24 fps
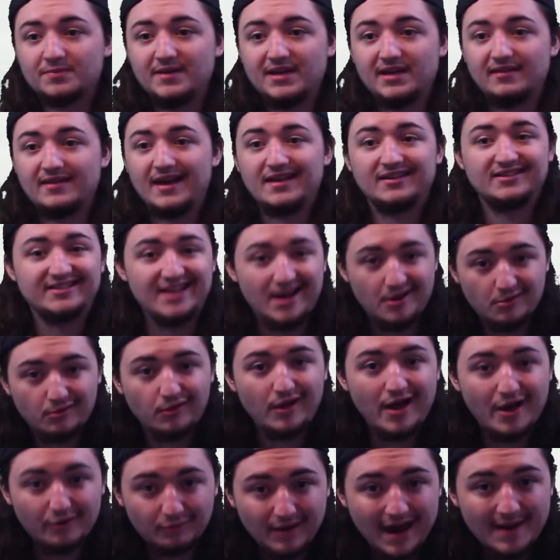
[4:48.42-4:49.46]
being that
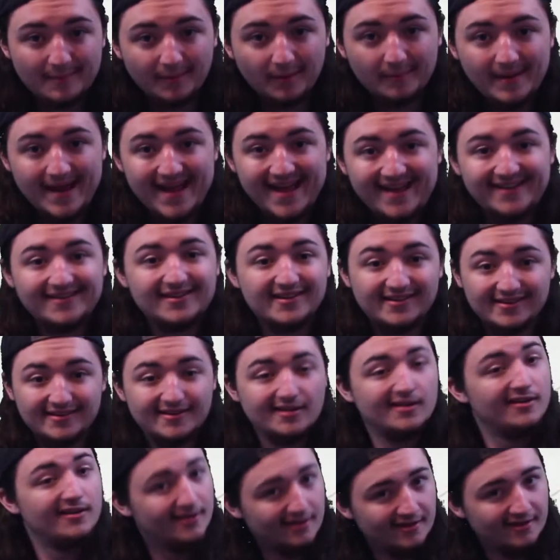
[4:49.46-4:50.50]
SoundCloud rapper band,
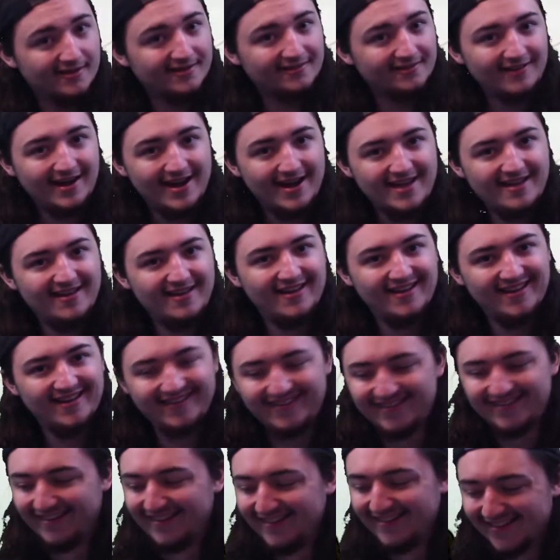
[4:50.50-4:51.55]
right?
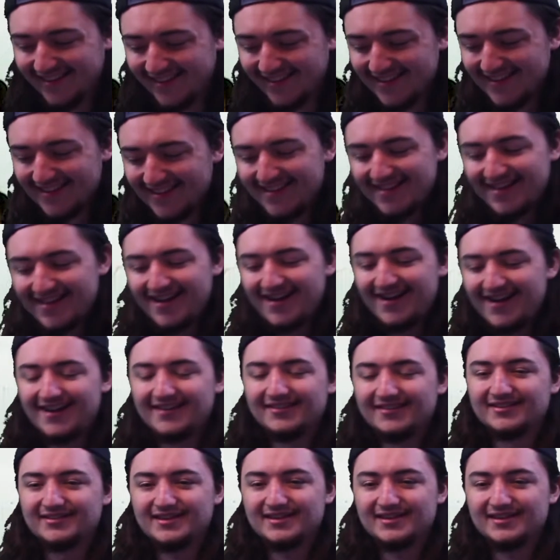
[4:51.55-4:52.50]
This